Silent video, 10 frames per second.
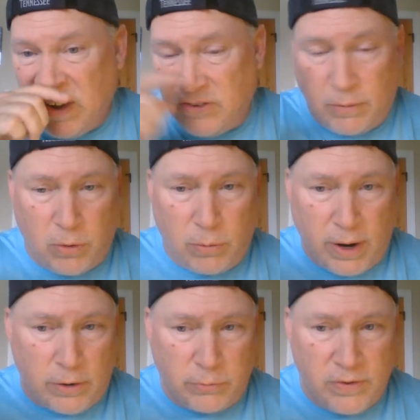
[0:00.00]
Some were
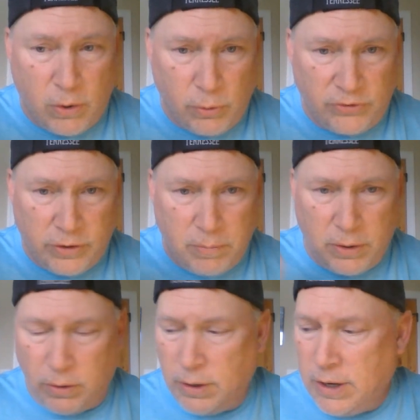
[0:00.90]
round with holes in the
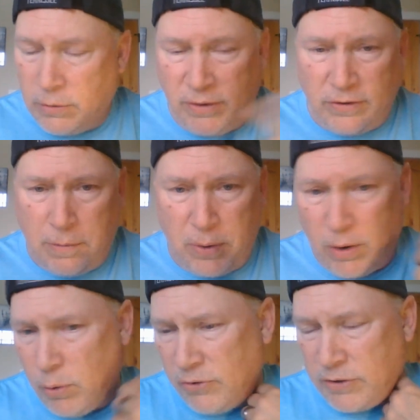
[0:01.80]
middle. The reason they put
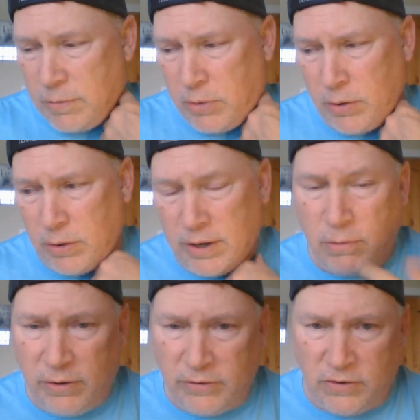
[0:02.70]
holes in the middle, and it
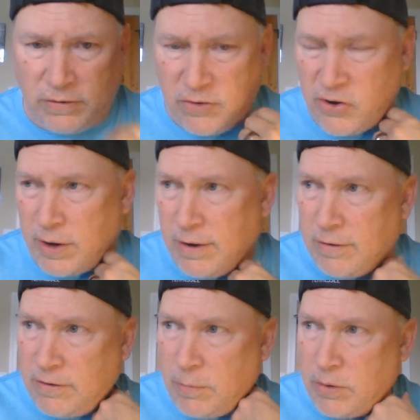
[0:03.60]
wasn't just the
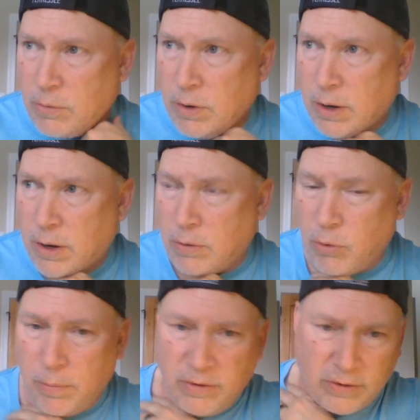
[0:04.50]
Chinese, some of the
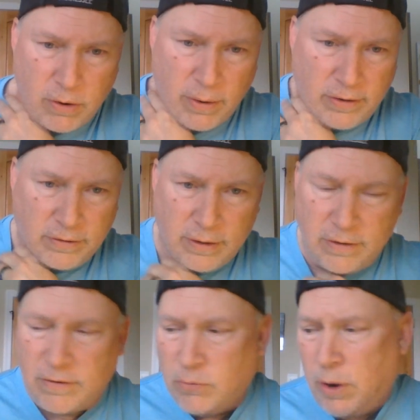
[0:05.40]
Romans and Greeks did
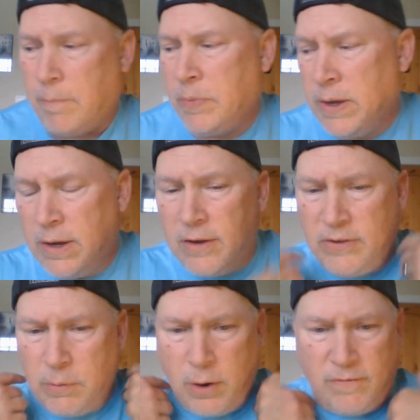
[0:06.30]
this as well, is
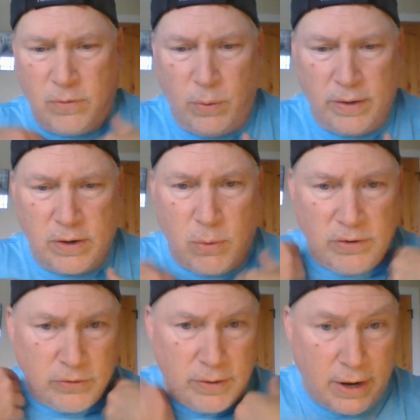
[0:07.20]
they would often wear the
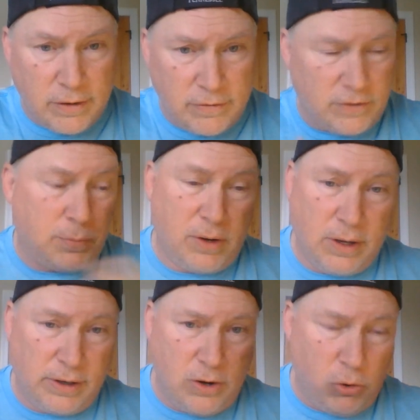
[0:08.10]
coins on necklaces,
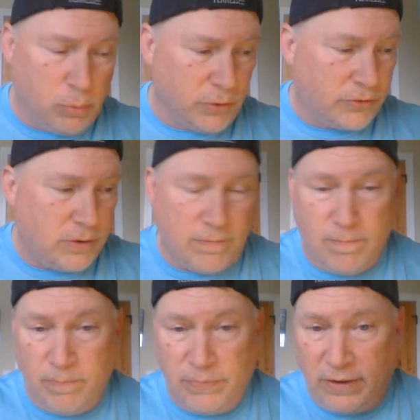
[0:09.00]
particularly nobles. You
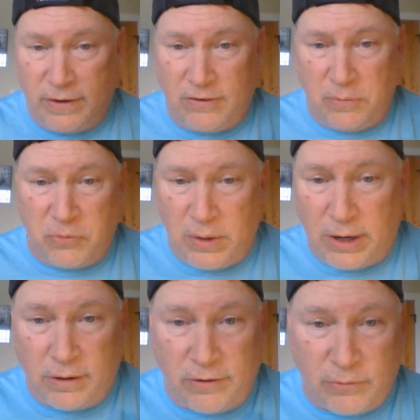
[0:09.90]
think that seems
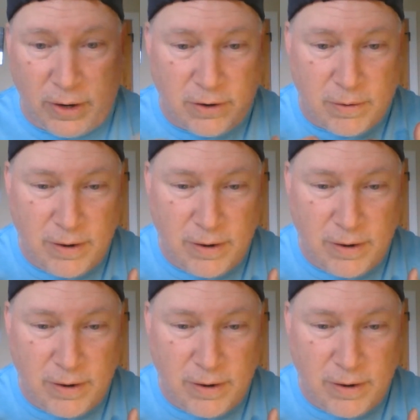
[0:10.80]
ridiculous, right?